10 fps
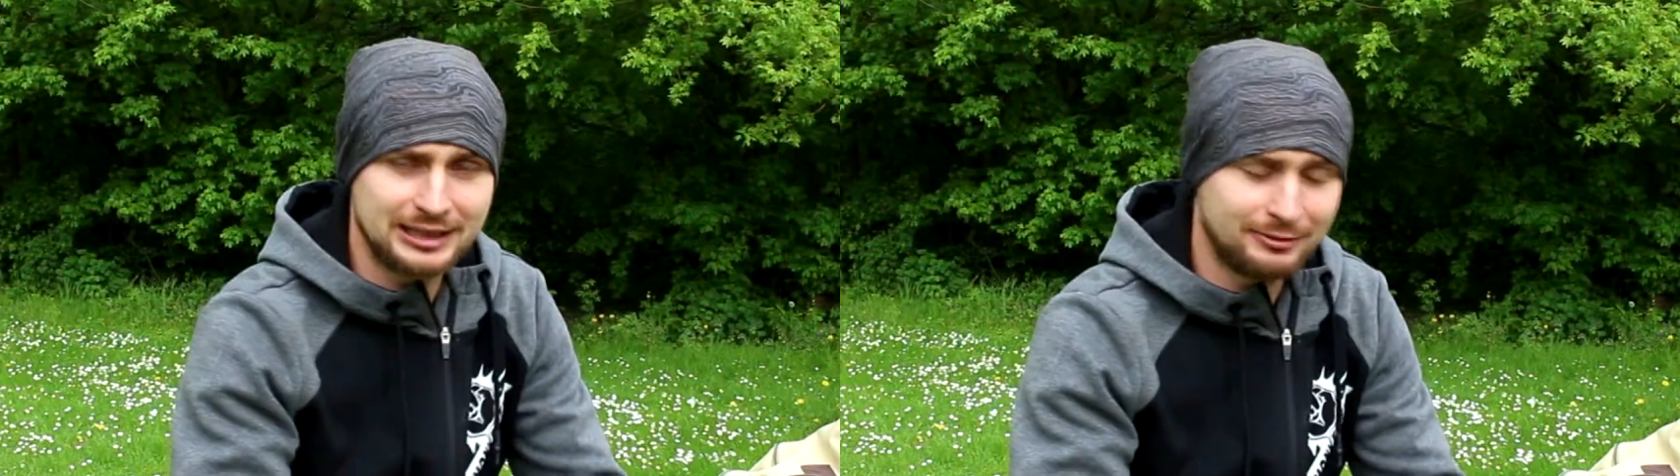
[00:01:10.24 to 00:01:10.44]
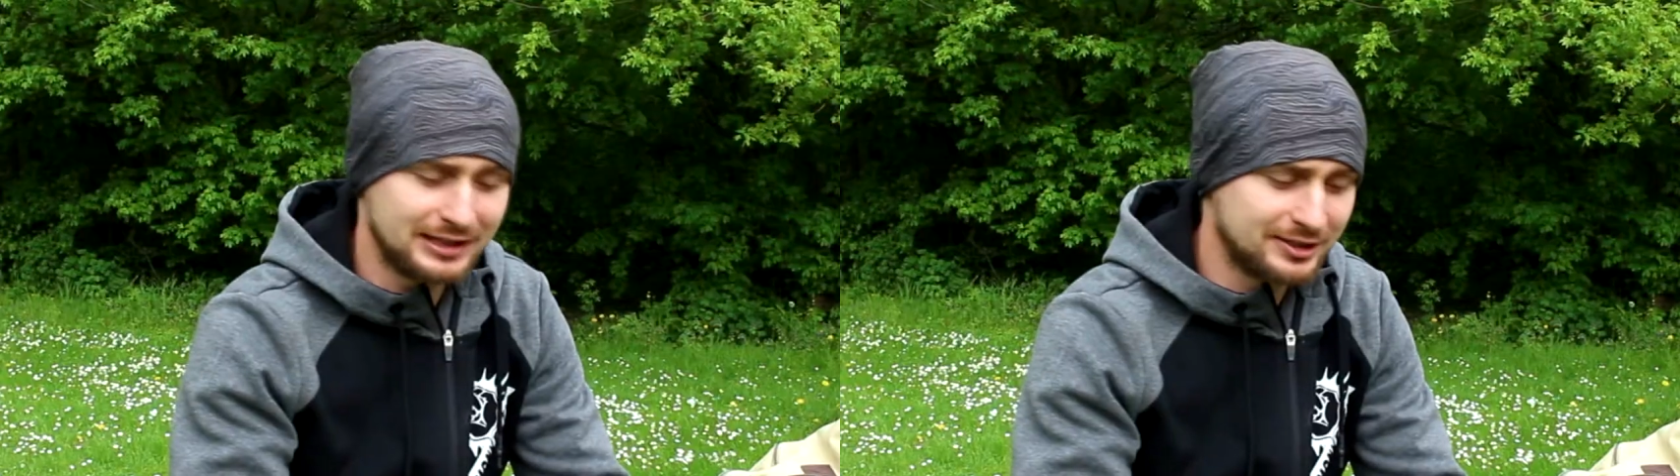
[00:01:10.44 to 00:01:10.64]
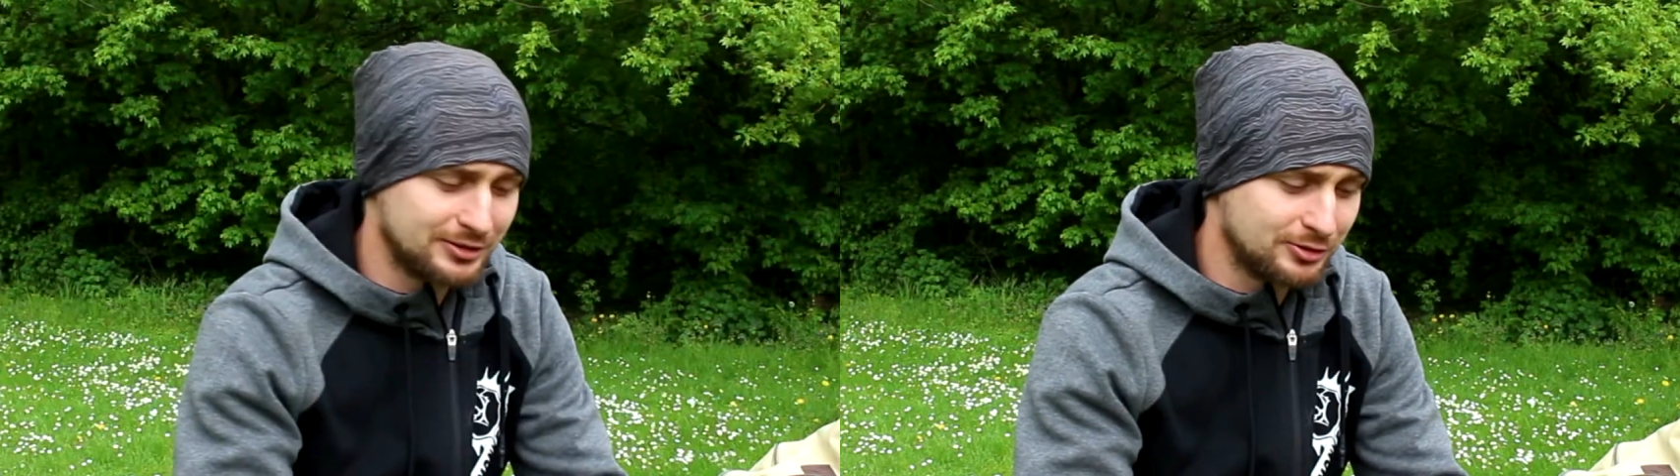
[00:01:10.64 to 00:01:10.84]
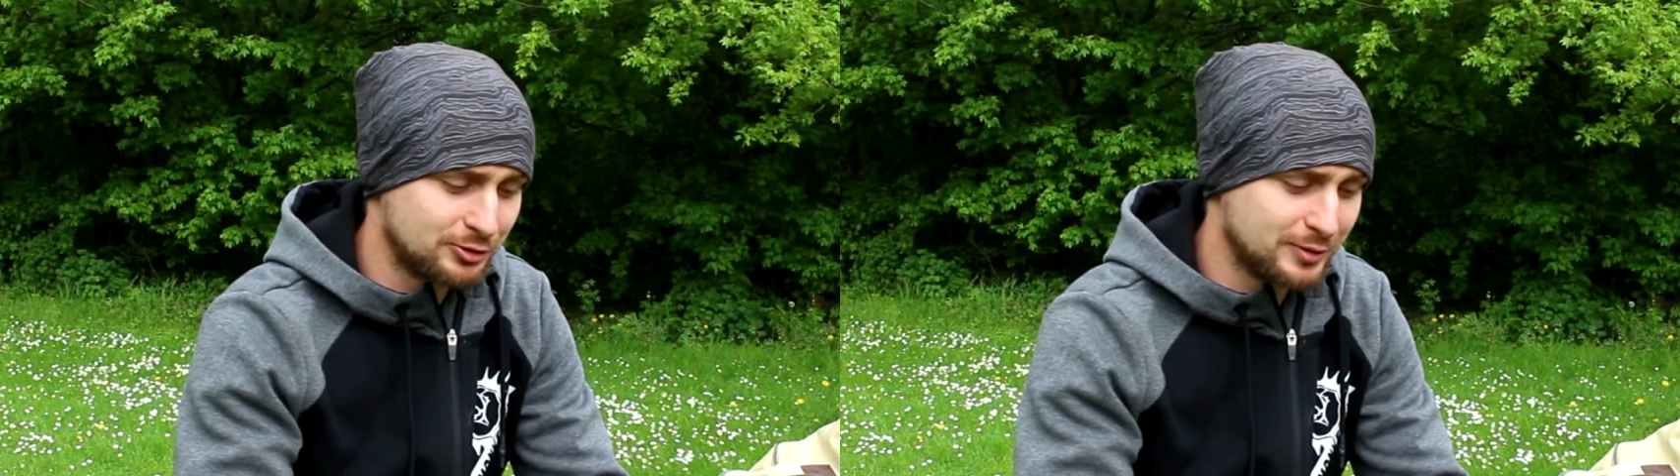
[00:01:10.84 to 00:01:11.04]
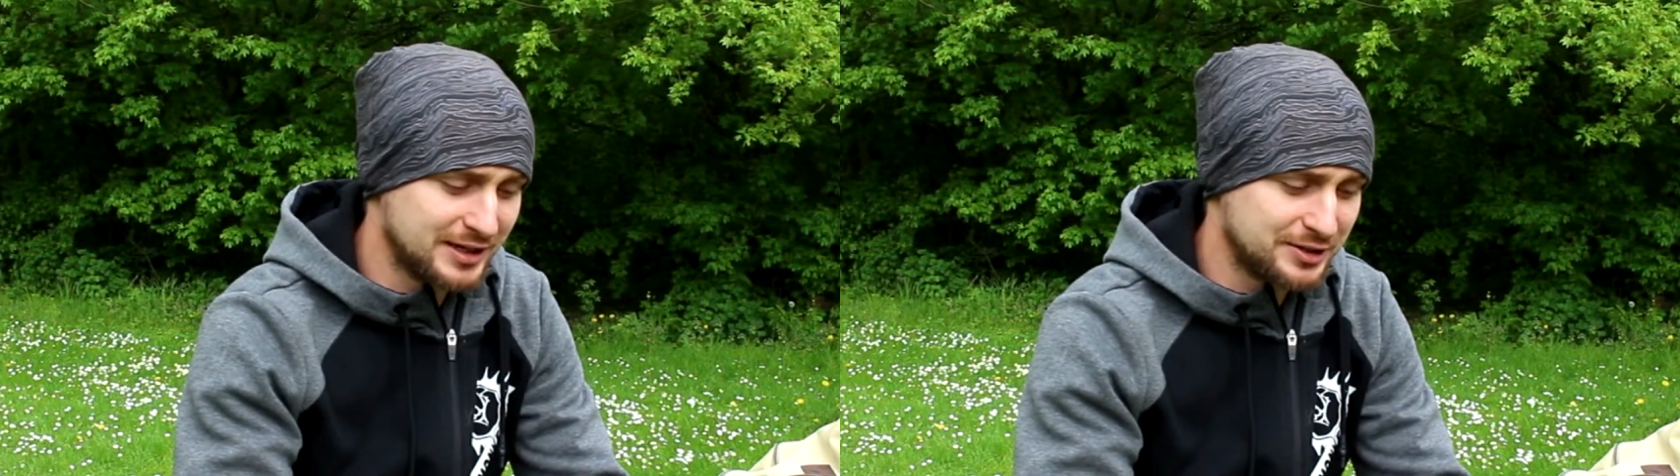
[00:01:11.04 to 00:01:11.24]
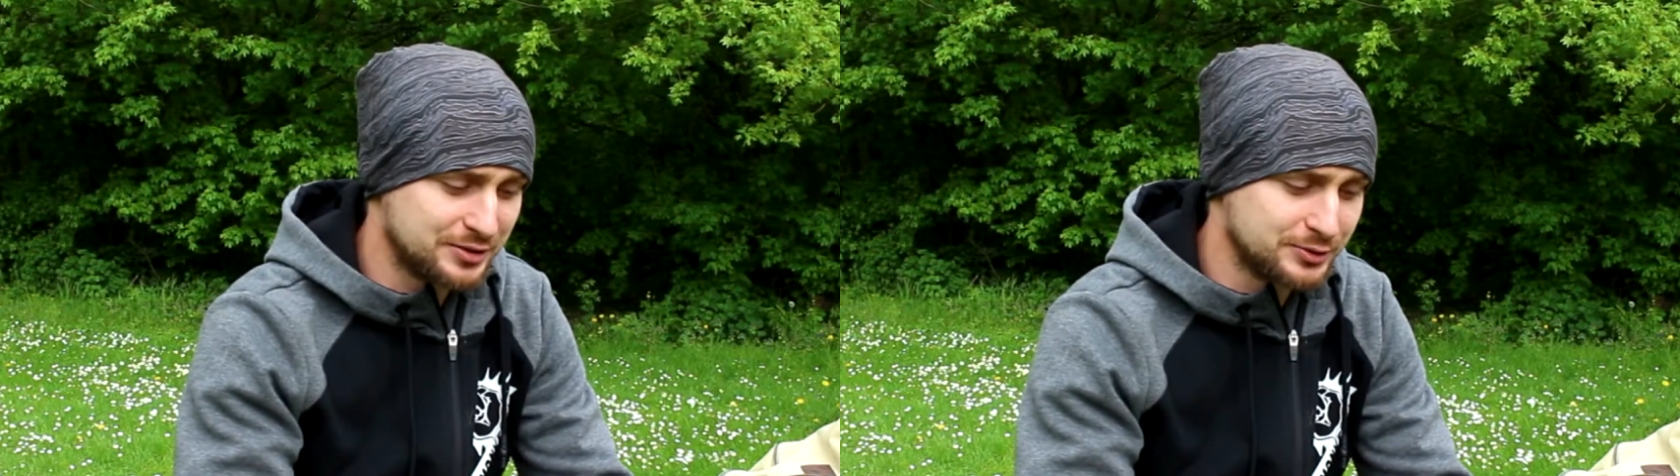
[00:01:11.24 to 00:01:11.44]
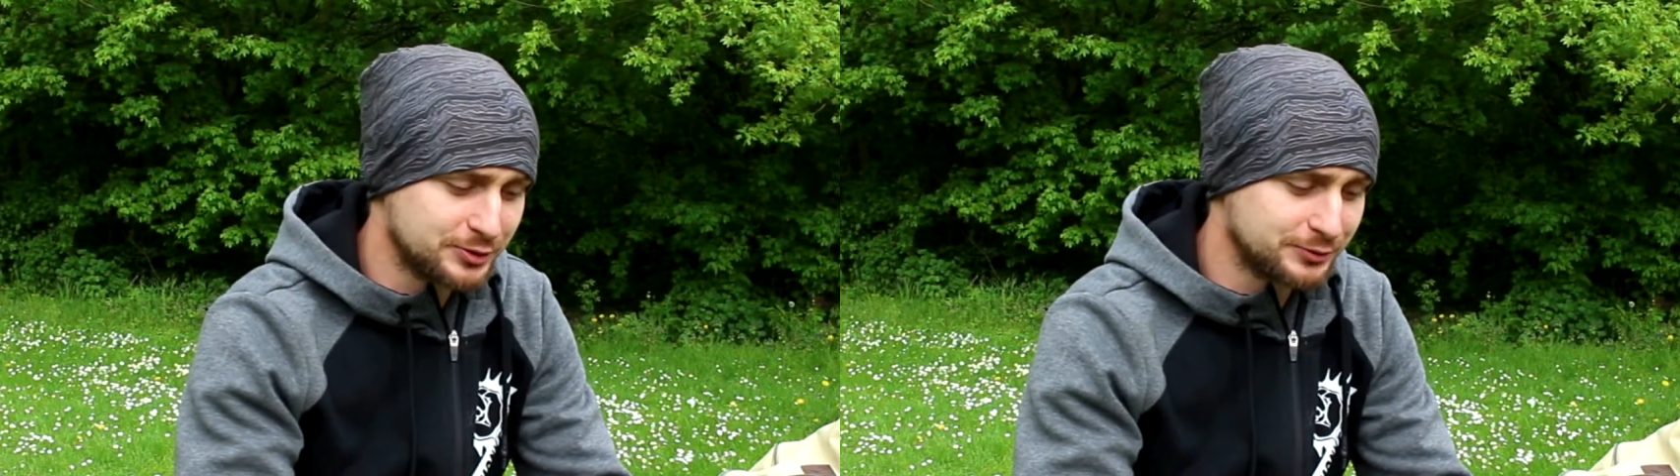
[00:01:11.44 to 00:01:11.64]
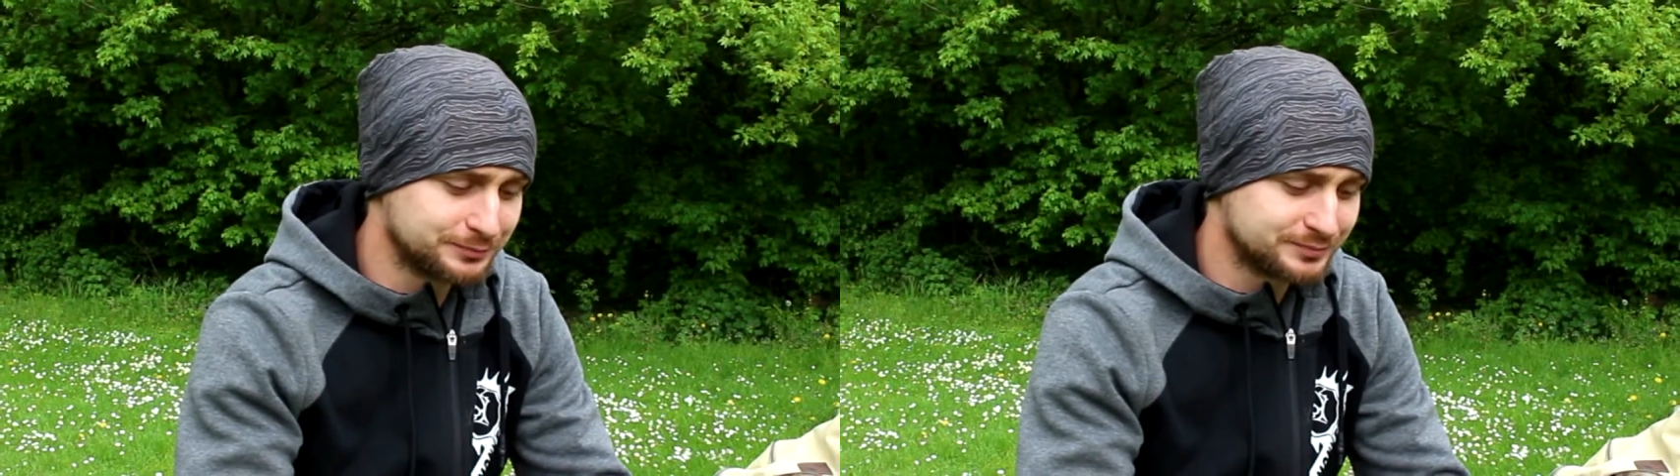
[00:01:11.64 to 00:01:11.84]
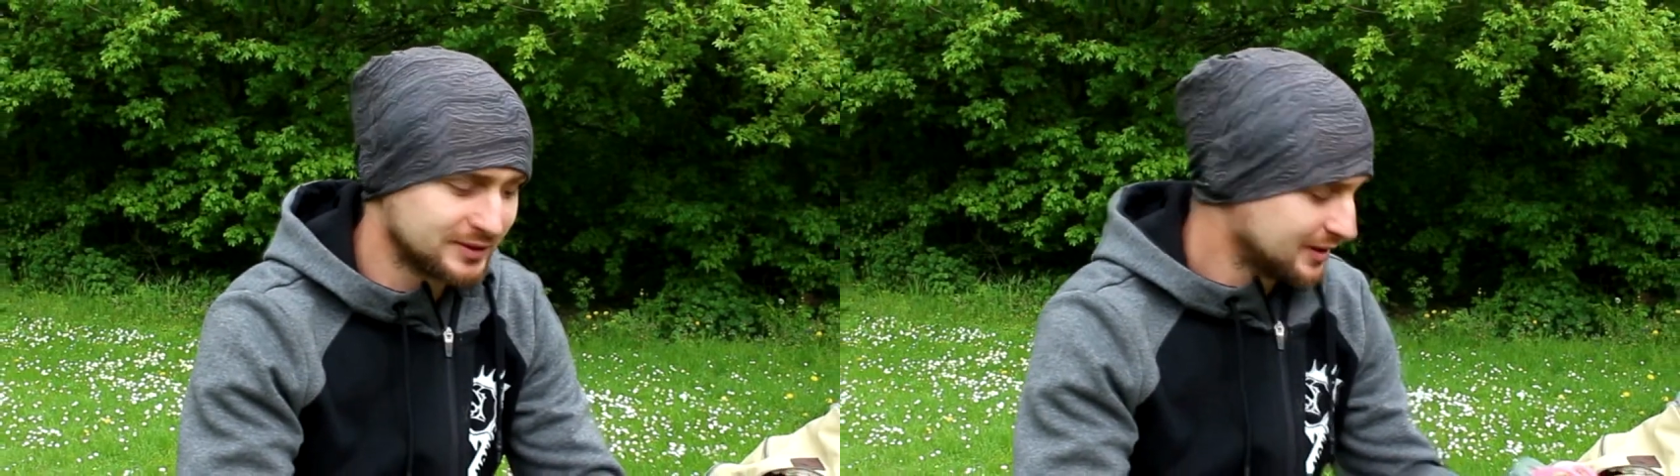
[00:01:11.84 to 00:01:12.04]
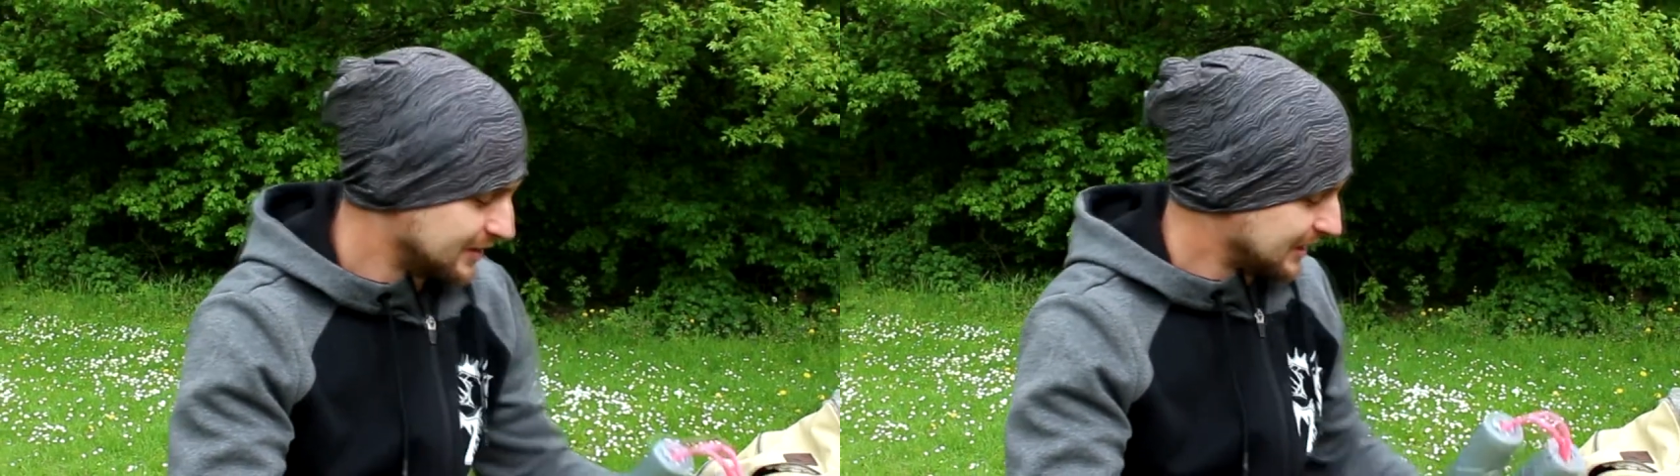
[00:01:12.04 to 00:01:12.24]
Now I'm going to try to
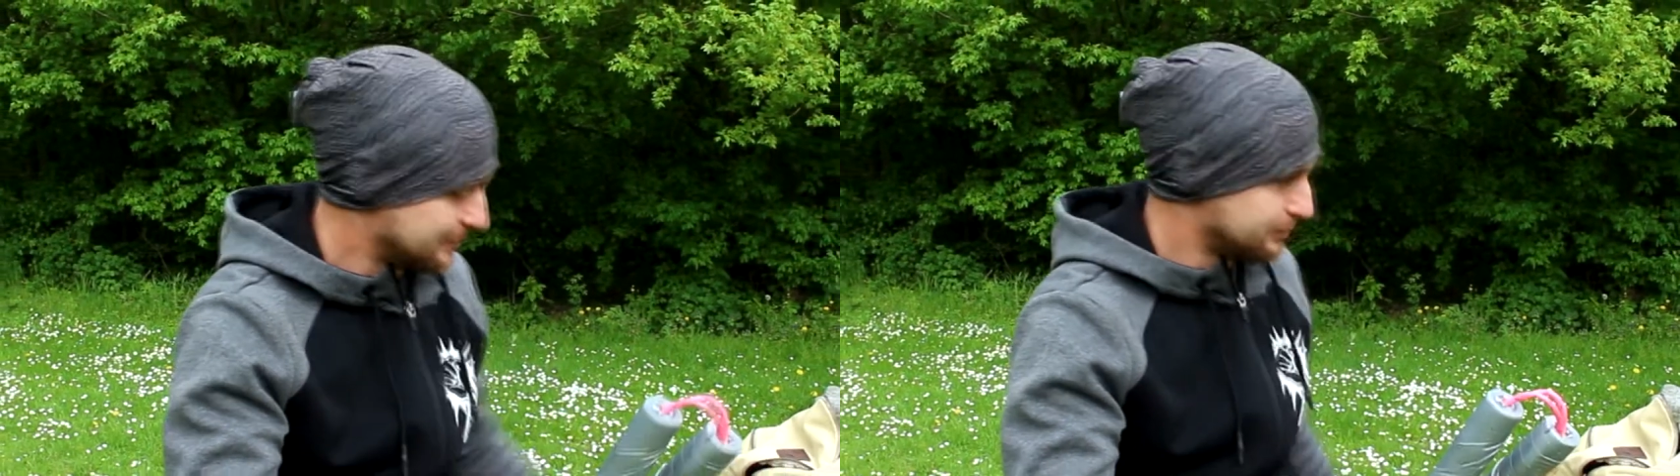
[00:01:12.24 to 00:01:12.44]
take